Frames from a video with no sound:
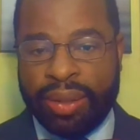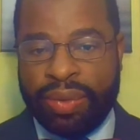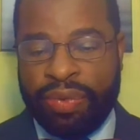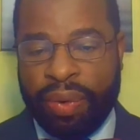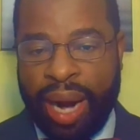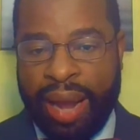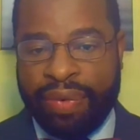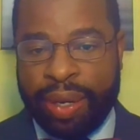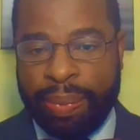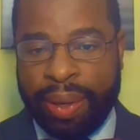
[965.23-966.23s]
for
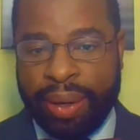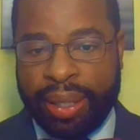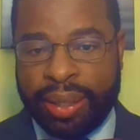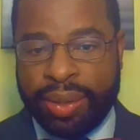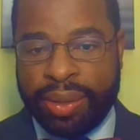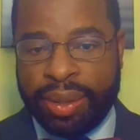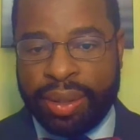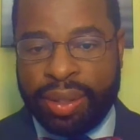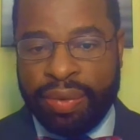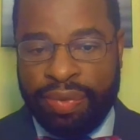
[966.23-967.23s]
African Americans
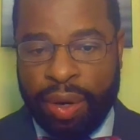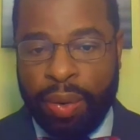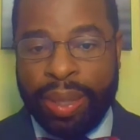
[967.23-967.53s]
to vote